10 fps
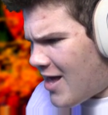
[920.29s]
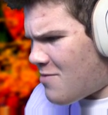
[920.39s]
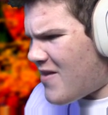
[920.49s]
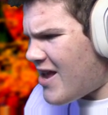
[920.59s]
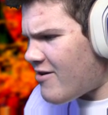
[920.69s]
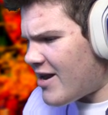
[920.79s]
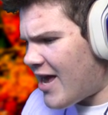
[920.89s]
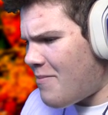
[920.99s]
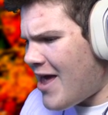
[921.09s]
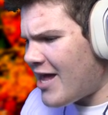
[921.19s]
is near and the
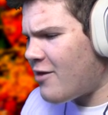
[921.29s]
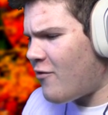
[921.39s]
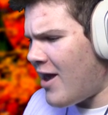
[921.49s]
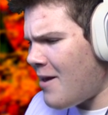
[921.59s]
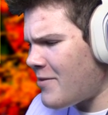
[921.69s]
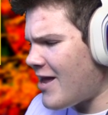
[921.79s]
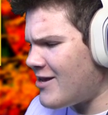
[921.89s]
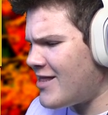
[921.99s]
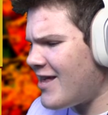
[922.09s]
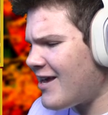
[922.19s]
commands for helping her.
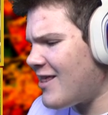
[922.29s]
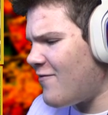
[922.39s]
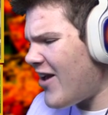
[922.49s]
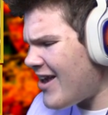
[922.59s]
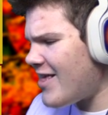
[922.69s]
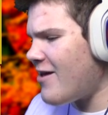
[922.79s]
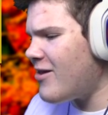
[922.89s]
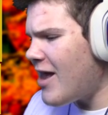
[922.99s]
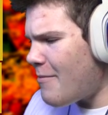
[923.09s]
She's stuck in Safari Zone.